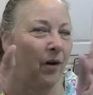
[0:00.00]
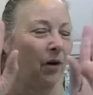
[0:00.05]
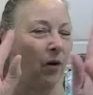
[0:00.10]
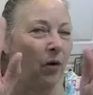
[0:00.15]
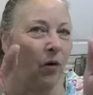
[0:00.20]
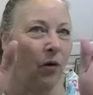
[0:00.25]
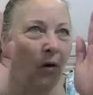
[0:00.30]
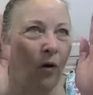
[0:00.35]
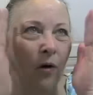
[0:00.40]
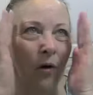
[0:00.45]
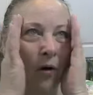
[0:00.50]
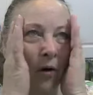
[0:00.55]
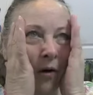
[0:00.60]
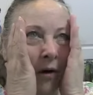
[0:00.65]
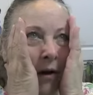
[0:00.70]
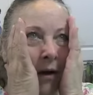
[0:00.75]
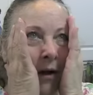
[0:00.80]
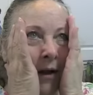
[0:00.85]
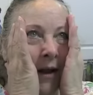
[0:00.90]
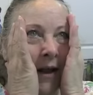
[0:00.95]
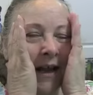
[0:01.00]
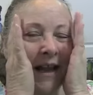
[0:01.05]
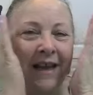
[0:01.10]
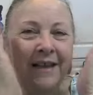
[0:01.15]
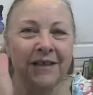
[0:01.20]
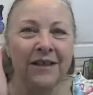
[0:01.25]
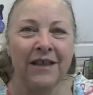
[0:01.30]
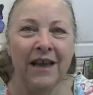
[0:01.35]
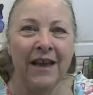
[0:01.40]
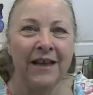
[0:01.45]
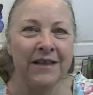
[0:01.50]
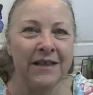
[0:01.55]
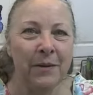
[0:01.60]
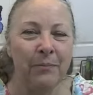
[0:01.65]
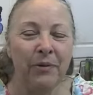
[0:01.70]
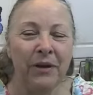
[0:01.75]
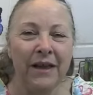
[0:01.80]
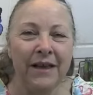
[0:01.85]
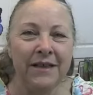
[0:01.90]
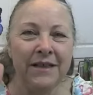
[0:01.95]
Oh, it's a
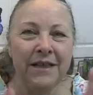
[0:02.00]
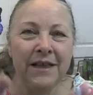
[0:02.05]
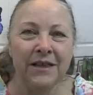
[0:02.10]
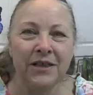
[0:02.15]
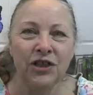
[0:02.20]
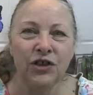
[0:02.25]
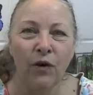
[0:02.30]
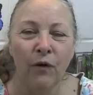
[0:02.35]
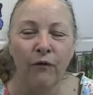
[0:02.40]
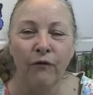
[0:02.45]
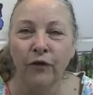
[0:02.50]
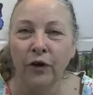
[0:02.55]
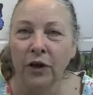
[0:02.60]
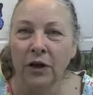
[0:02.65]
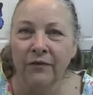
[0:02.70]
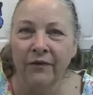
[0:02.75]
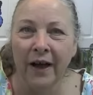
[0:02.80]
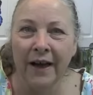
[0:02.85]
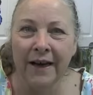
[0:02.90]
place that's so full of